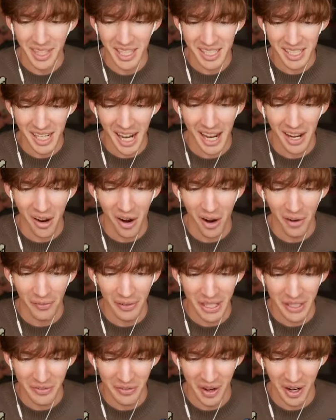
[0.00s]
This guy
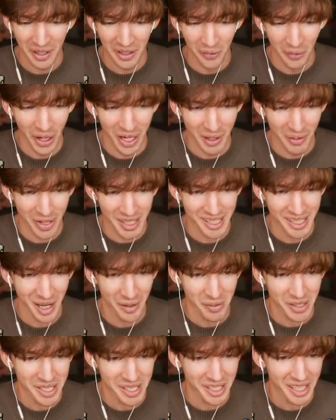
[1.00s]
already found a way to mess
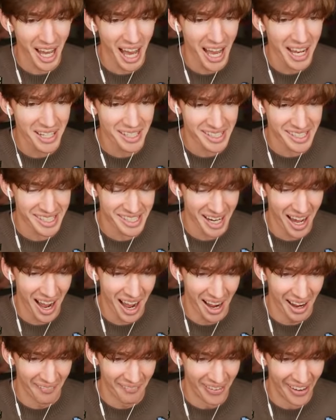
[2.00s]
up. S guys,
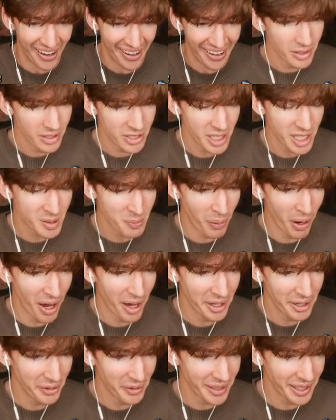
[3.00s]
stop. She's
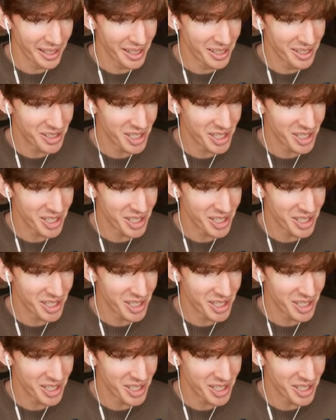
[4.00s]
pondering it.